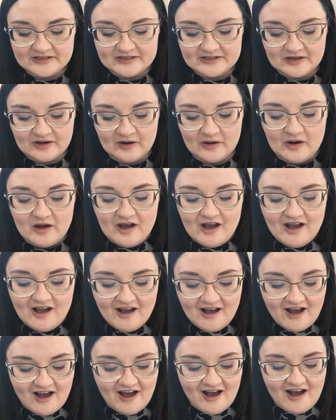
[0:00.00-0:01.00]
So
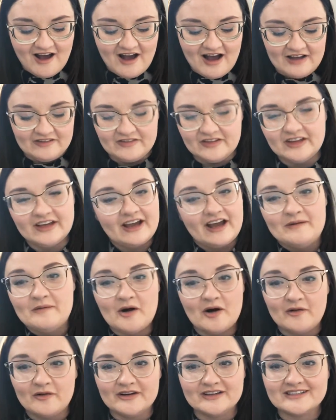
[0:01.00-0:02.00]
I feel like I'm
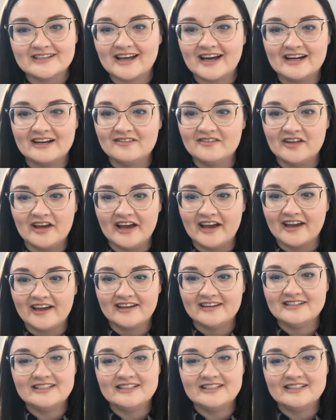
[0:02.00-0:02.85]
always kind of like